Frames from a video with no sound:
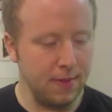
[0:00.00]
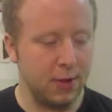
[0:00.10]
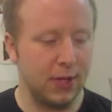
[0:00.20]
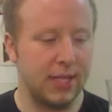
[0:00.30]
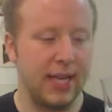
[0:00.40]

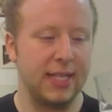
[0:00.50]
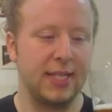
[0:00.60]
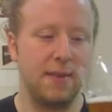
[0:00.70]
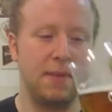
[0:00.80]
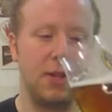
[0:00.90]
you can taste
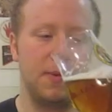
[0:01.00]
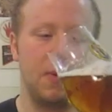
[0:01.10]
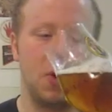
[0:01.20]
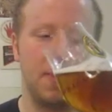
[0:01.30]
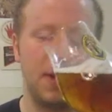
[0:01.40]
them a little
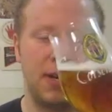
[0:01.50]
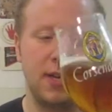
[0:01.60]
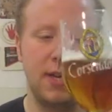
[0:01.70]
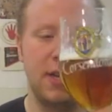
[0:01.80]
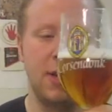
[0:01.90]
more, but
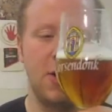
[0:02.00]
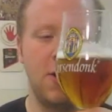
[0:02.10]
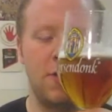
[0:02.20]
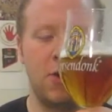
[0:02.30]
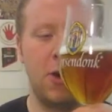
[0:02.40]

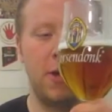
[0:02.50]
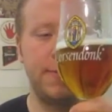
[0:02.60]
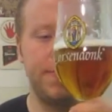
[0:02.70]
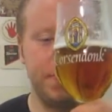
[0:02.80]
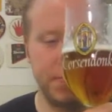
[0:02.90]

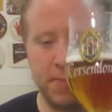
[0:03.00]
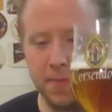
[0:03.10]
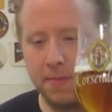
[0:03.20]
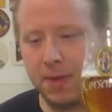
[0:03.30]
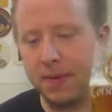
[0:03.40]
overall,
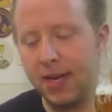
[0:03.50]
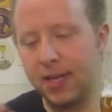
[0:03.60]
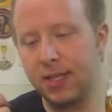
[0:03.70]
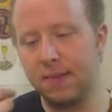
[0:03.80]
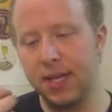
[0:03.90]
you're getting
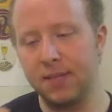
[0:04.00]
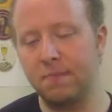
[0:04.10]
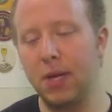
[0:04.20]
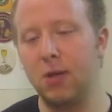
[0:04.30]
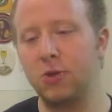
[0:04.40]
some nice
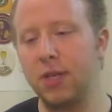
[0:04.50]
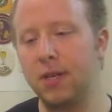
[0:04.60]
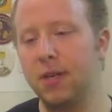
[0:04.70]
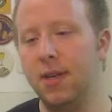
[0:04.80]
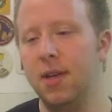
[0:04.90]

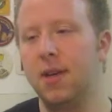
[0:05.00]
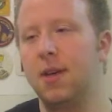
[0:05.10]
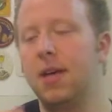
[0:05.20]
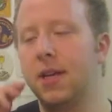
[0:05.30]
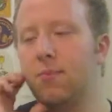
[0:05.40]
Belgian
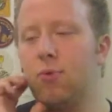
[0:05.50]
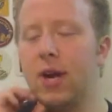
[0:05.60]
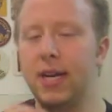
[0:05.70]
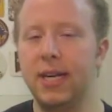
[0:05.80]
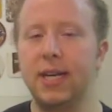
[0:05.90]
like
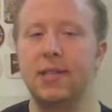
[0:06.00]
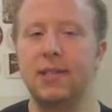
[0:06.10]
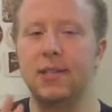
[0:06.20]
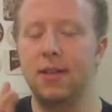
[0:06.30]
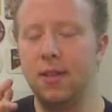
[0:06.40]

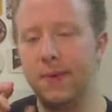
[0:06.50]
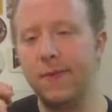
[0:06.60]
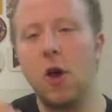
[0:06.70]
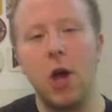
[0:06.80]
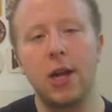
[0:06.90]
breadiness, a little bit
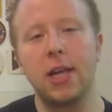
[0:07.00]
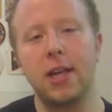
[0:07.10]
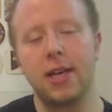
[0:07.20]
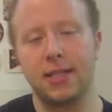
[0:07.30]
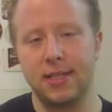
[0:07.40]
of honey,
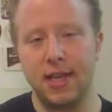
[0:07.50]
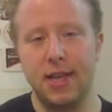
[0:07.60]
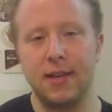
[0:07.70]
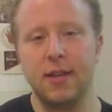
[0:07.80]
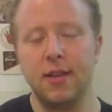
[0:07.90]
like I
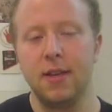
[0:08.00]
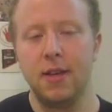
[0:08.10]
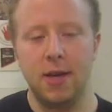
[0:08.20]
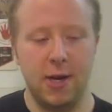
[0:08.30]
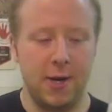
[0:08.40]
said,
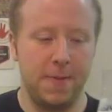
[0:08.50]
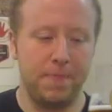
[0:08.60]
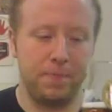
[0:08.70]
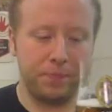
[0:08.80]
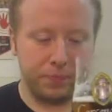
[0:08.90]

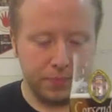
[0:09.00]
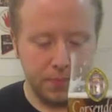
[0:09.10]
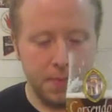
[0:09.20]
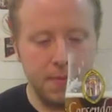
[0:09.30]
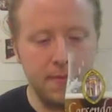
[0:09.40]

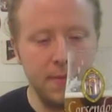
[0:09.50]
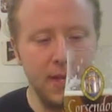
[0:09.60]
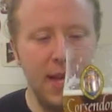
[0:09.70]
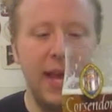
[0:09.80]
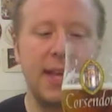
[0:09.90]

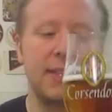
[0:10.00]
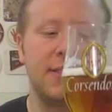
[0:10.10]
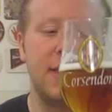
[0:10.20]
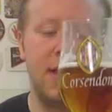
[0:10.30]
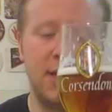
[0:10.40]

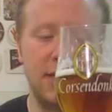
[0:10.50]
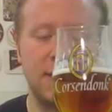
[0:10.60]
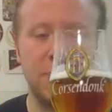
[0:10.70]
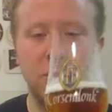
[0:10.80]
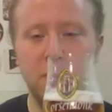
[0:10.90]
and
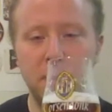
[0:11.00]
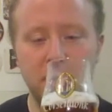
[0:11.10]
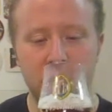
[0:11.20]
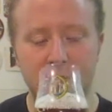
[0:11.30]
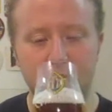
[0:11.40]
some good
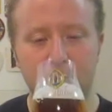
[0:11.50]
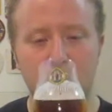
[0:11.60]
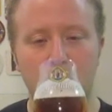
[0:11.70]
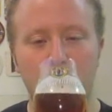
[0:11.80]
bitterness.